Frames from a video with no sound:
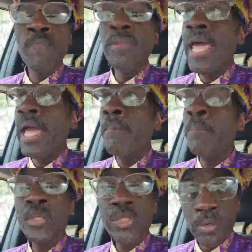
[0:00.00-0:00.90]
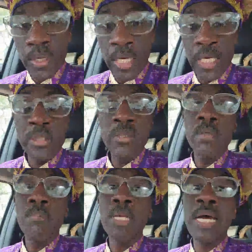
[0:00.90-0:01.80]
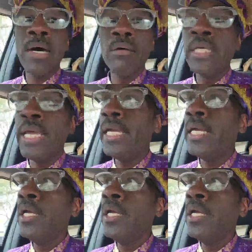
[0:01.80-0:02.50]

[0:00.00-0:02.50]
that put your hands to the plow, that